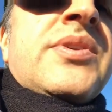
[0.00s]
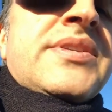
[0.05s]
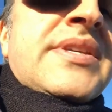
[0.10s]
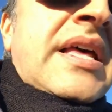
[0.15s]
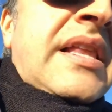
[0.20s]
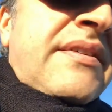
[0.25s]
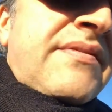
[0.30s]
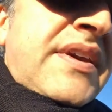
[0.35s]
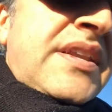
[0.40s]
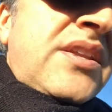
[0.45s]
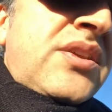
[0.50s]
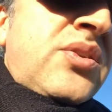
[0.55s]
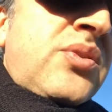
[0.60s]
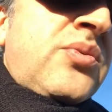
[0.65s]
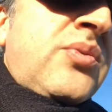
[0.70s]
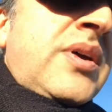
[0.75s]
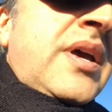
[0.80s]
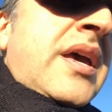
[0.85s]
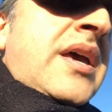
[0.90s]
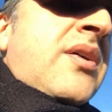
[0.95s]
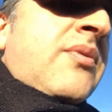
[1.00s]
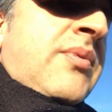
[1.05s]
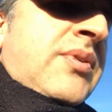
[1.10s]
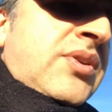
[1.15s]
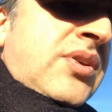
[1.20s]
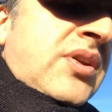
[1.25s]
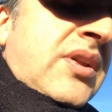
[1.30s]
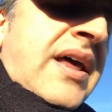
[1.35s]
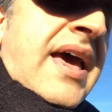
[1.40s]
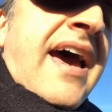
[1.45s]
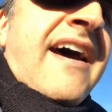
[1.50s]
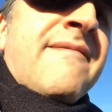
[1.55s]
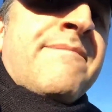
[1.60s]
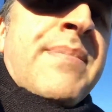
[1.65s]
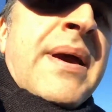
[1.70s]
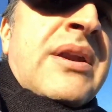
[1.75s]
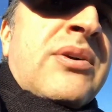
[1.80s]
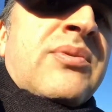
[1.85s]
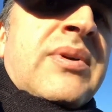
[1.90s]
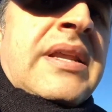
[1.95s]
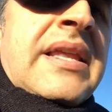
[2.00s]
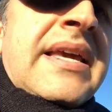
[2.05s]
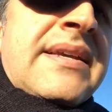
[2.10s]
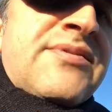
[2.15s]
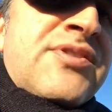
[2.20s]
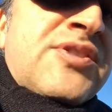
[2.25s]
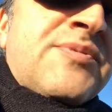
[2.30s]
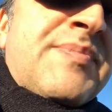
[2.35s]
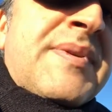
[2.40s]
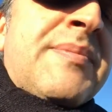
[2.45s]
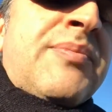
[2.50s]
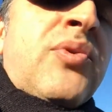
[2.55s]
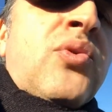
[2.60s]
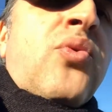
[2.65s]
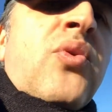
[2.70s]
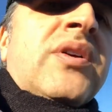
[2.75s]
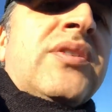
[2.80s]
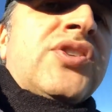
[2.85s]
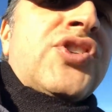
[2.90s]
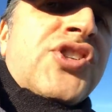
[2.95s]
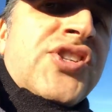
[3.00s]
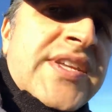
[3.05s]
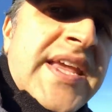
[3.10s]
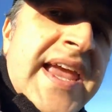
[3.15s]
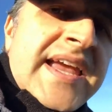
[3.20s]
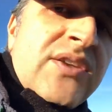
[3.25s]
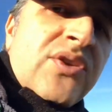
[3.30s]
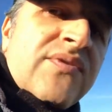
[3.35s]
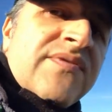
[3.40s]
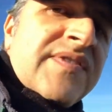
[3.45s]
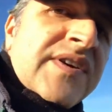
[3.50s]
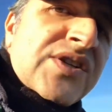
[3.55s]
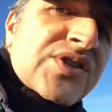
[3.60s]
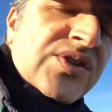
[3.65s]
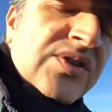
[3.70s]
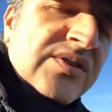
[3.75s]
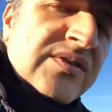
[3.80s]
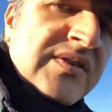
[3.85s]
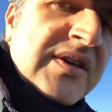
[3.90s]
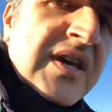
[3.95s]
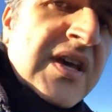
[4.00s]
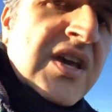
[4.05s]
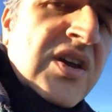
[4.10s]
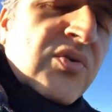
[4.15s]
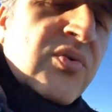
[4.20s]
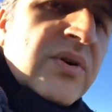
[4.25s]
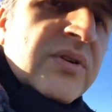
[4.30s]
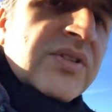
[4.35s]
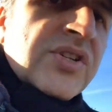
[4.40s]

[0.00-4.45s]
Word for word: He's elevating you, where you're going to have better relationships, people who understand your vision, who